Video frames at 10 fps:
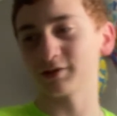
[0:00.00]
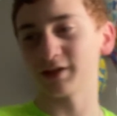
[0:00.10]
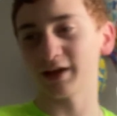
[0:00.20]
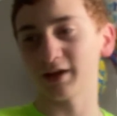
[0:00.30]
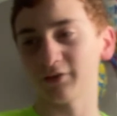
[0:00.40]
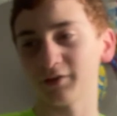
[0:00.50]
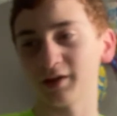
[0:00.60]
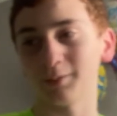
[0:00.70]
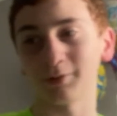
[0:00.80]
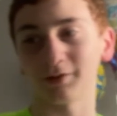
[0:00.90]
and I gotta say,
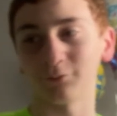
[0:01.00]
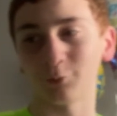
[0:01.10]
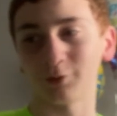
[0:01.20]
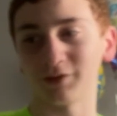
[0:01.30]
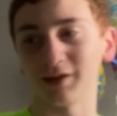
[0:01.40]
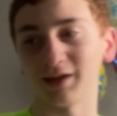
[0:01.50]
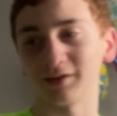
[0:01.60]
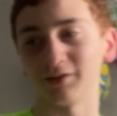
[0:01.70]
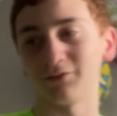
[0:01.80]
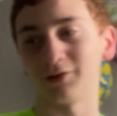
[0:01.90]
I'm looking forward to the
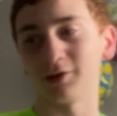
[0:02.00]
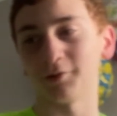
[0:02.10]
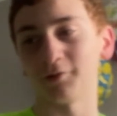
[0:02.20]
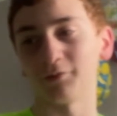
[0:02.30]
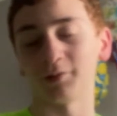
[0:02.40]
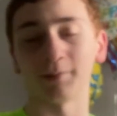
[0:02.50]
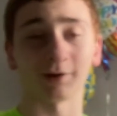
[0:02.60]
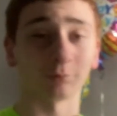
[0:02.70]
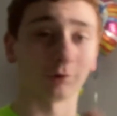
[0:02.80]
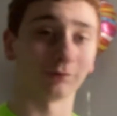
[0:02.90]
EXE video if he
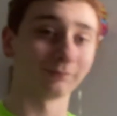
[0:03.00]
makes one.